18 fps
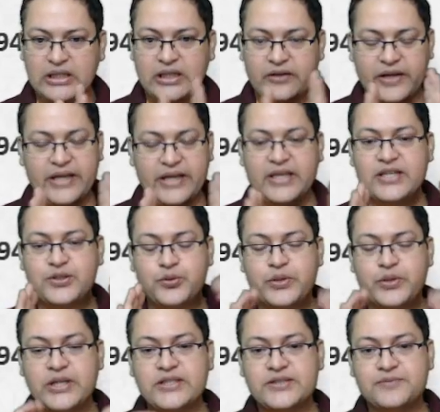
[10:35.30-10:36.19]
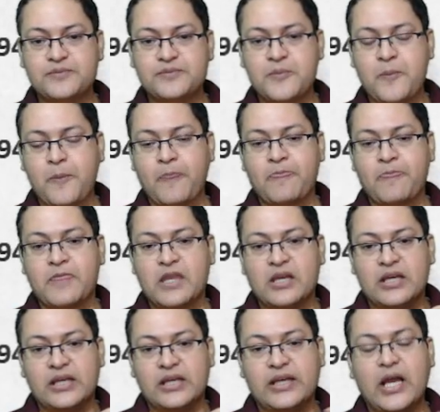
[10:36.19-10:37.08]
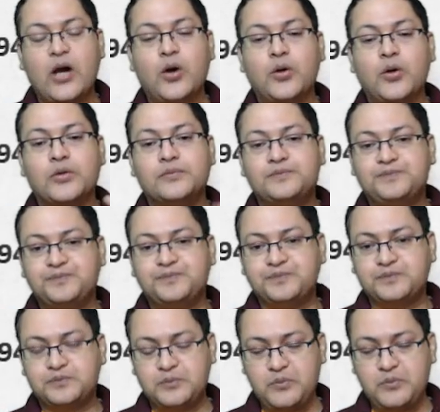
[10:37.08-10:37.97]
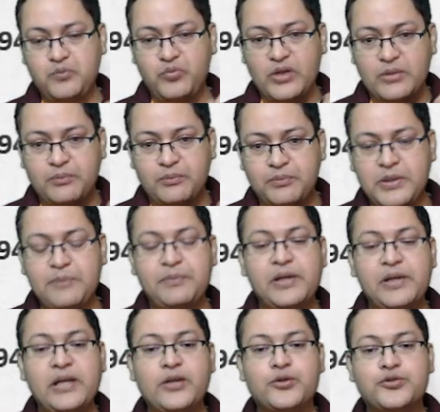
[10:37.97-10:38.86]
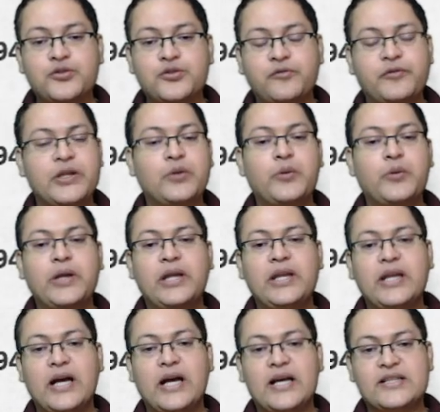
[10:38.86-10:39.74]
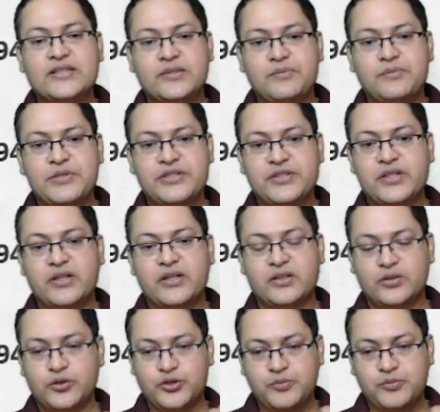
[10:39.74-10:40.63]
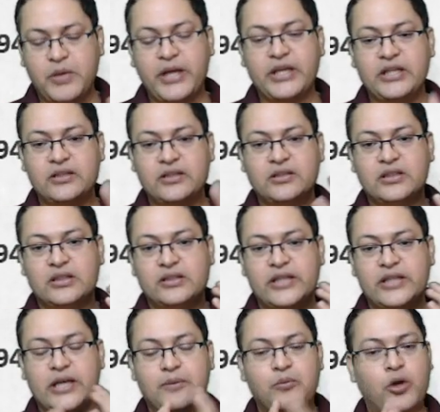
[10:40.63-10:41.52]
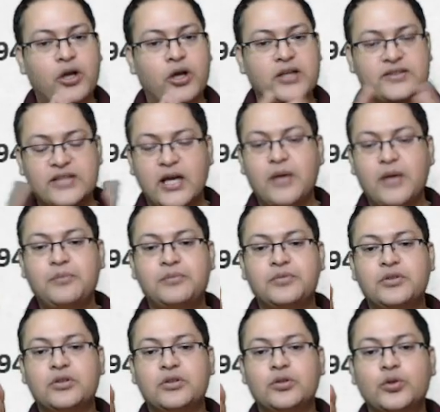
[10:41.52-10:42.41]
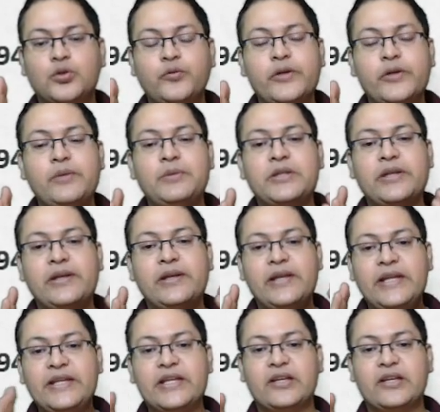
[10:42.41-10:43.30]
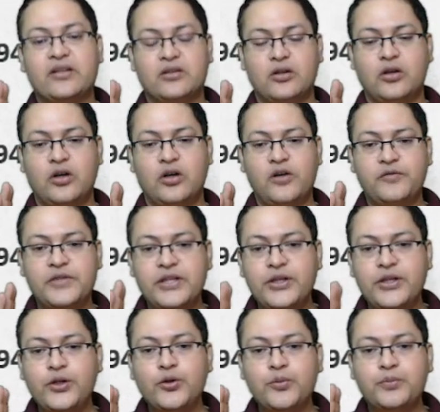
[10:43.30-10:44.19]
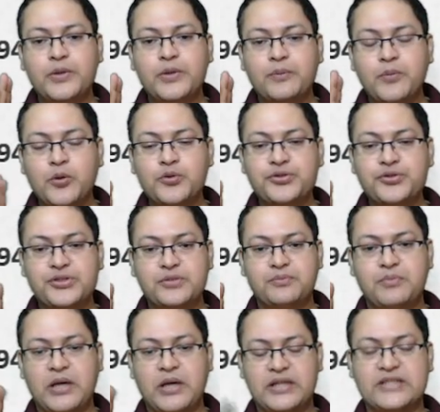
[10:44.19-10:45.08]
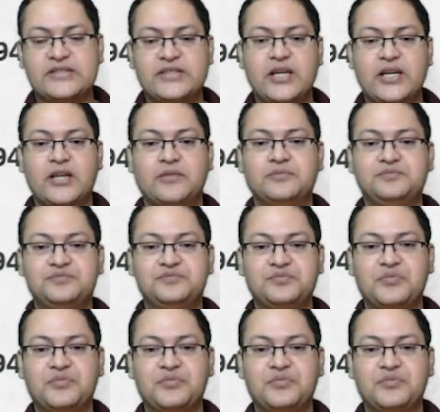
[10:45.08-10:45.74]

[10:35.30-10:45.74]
right, dear students? Now, people used to frequently ask Mr. Usmani that Maulana Sahab, who will be the leader of the new proposed Pakistan?